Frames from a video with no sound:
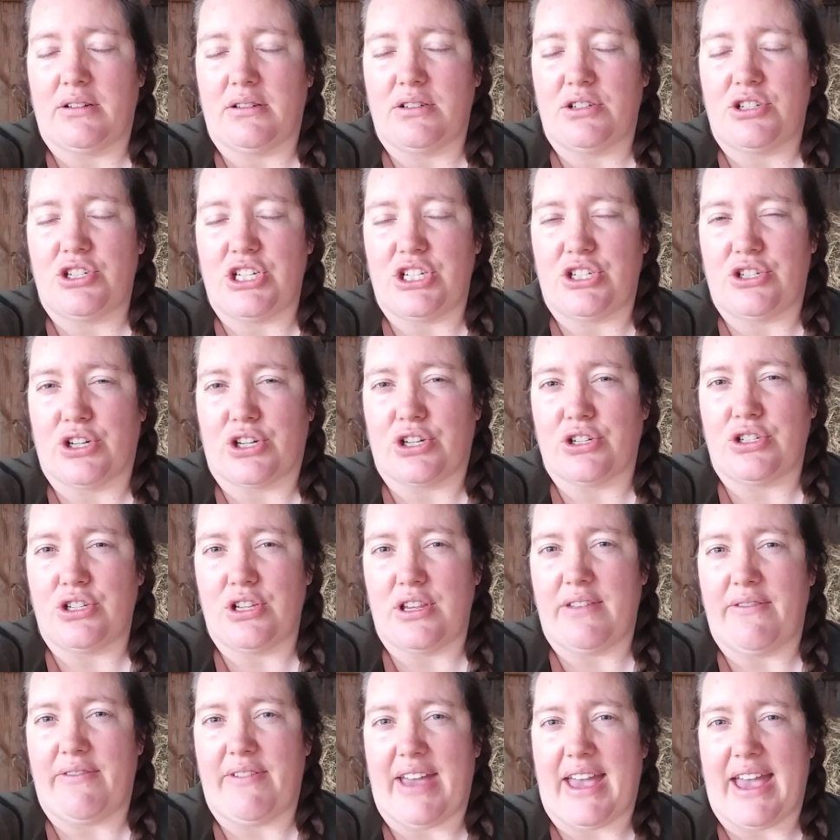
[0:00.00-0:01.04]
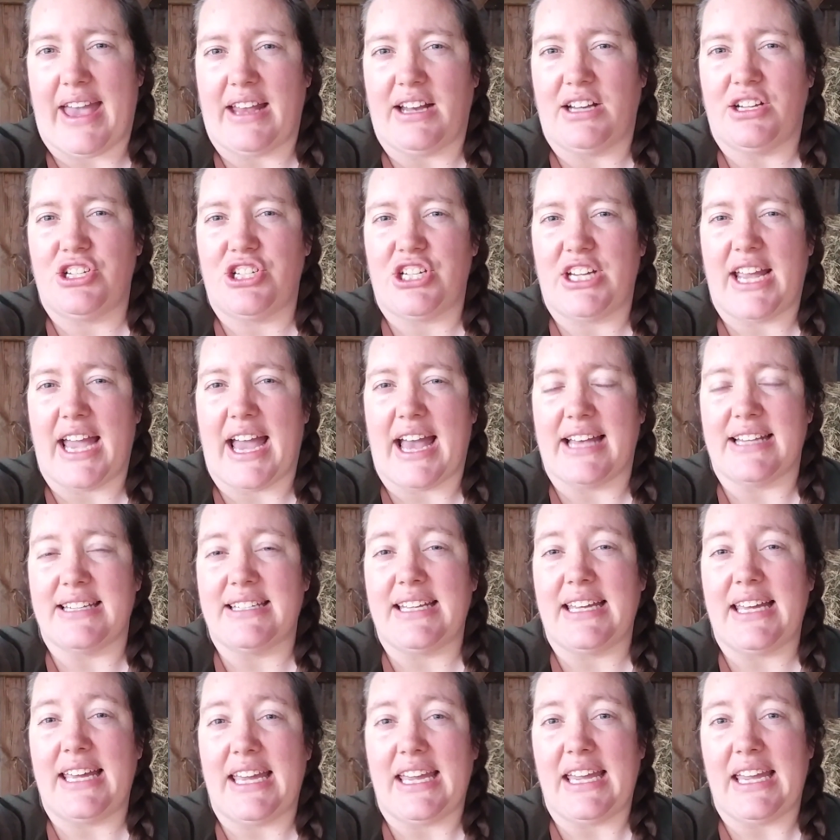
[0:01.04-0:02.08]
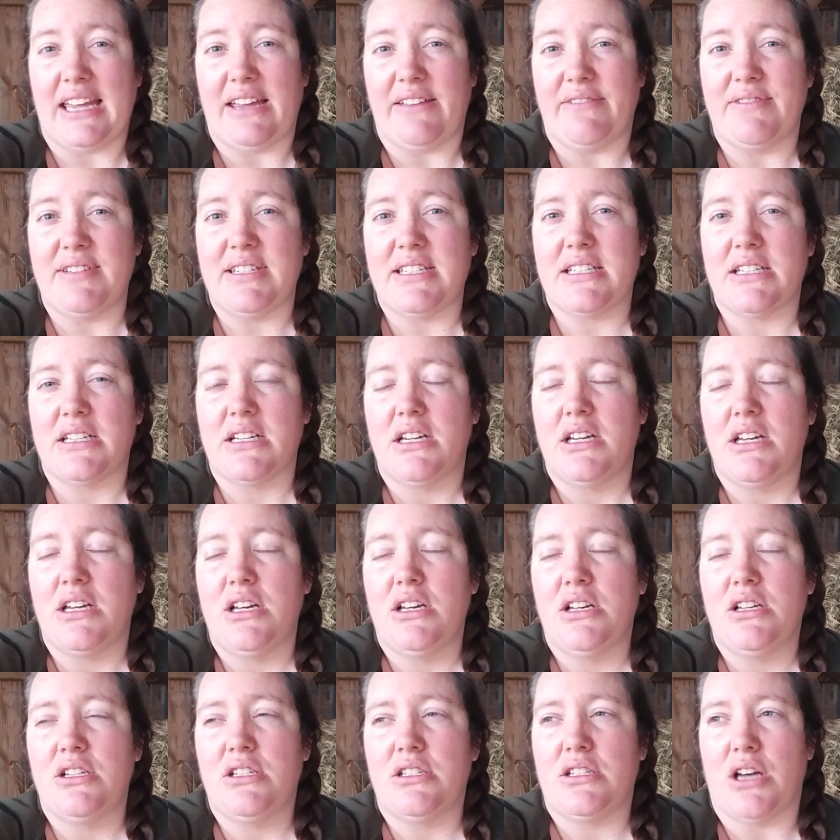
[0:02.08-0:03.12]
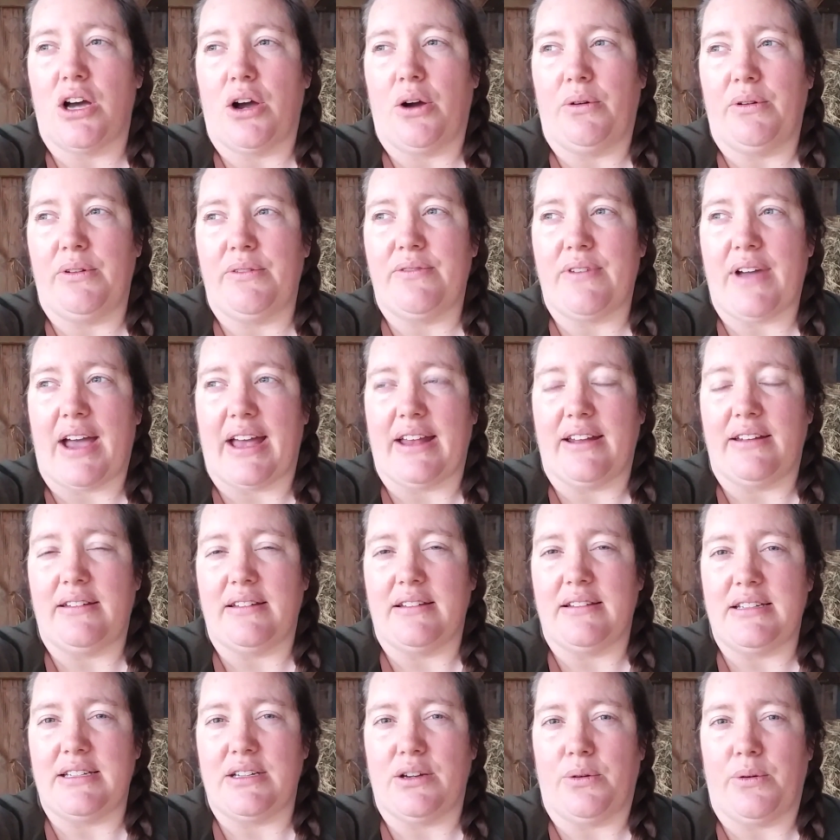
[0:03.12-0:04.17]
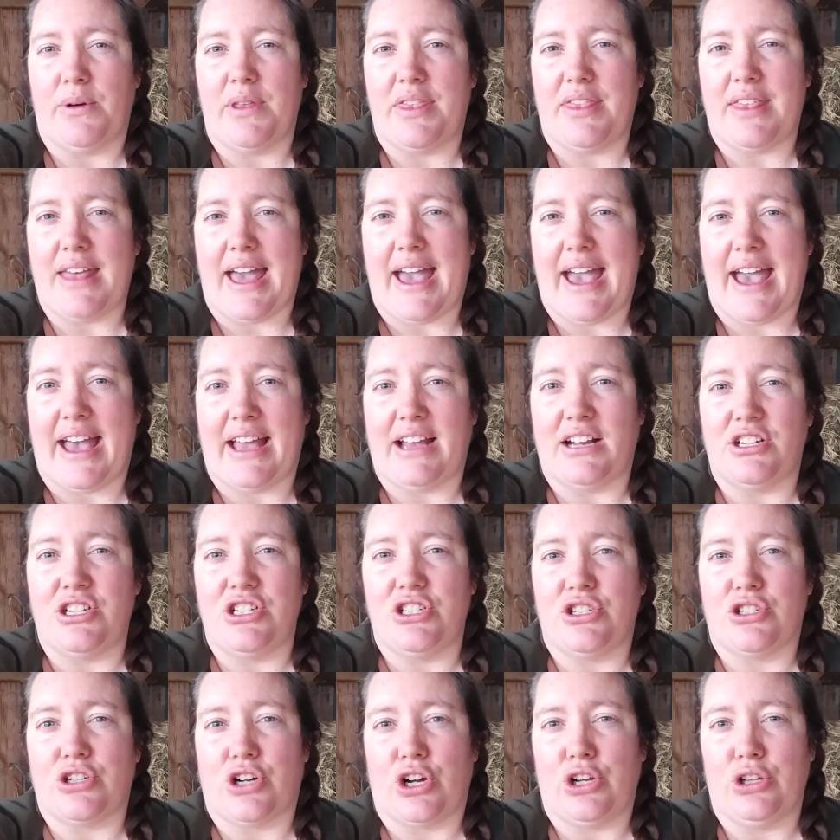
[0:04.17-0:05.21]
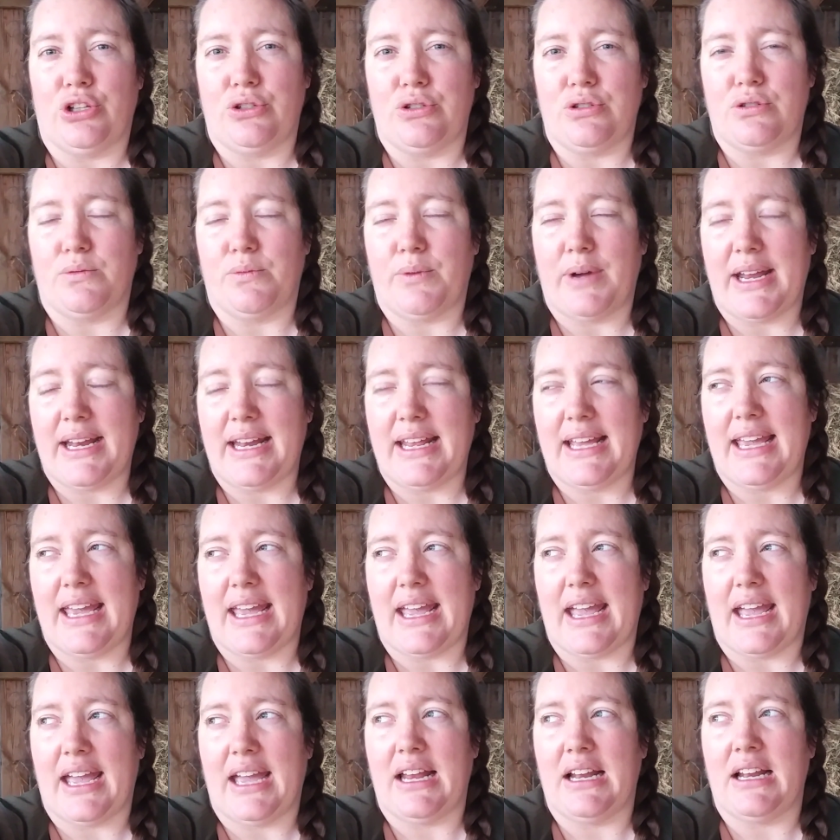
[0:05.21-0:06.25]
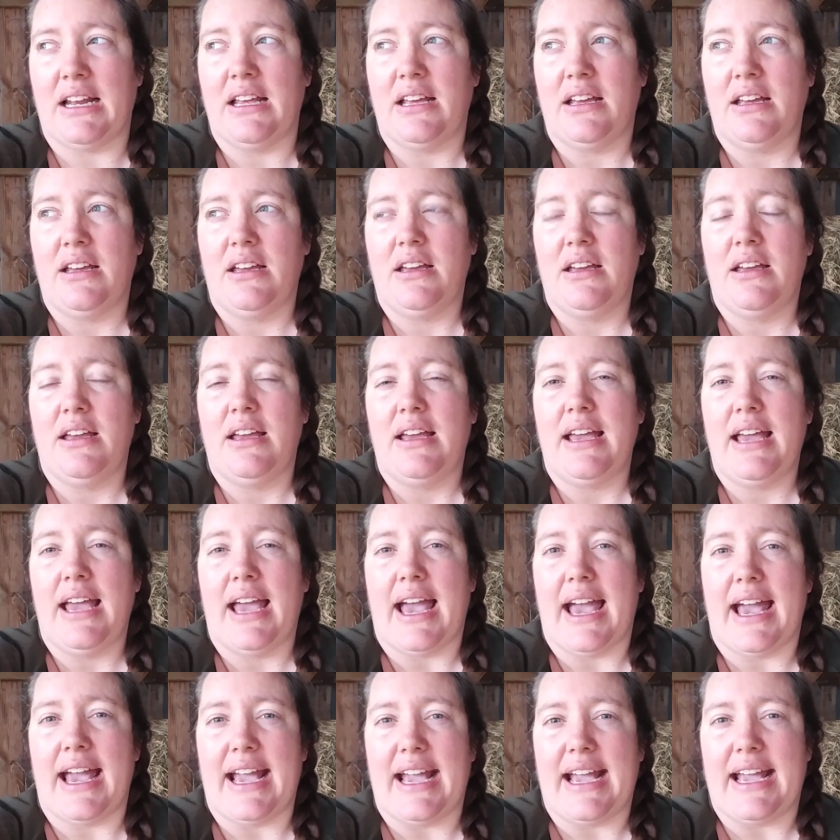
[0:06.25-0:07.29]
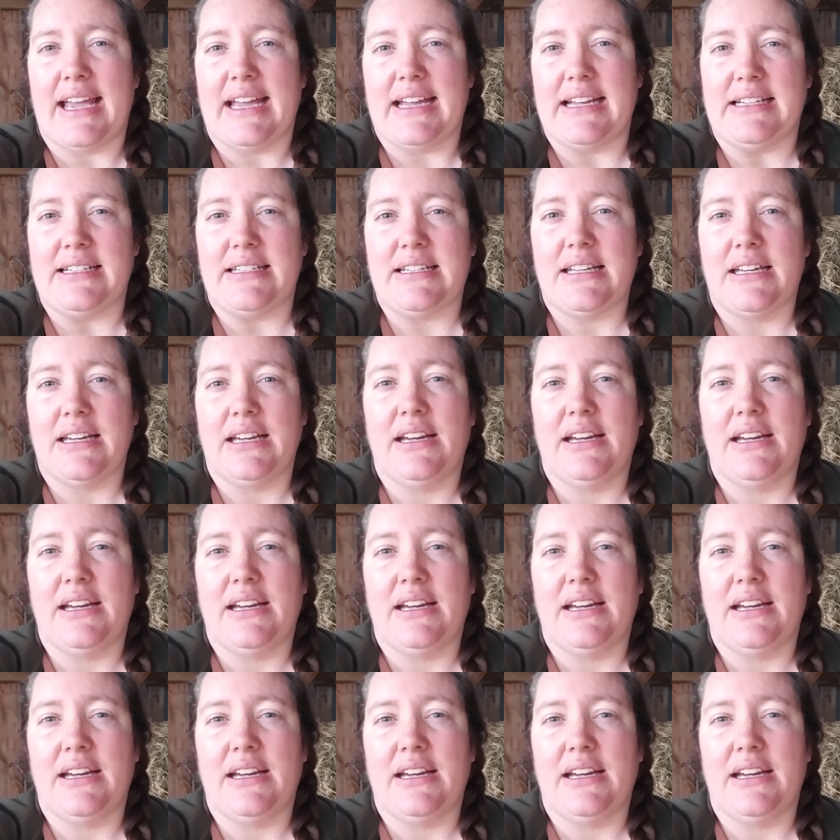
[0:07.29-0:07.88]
she took her to the vet. She has heaves, so we've had to deal with that. She started losing weight again, and